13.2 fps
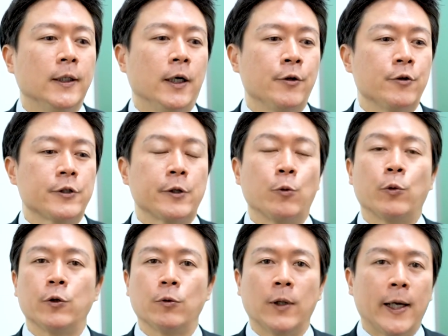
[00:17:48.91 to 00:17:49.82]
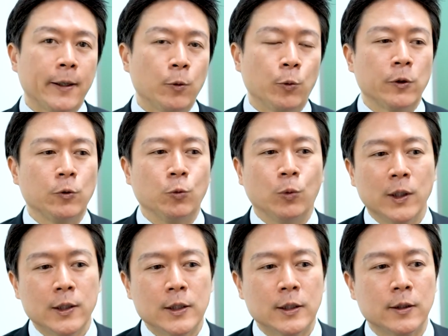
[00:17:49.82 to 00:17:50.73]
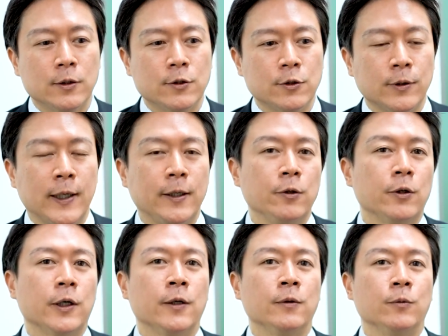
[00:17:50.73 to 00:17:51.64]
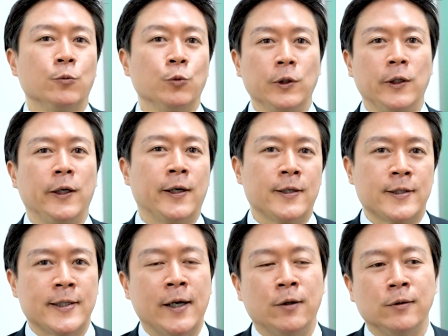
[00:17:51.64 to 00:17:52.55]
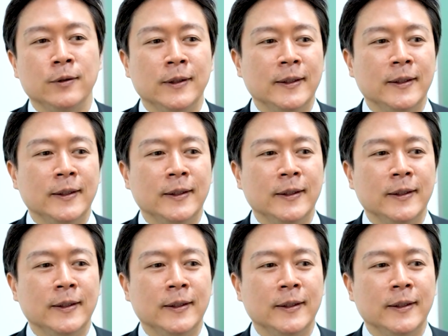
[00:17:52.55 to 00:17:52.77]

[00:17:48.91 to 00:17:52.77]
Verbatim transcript: understand what you like, what you want, so that you can really excel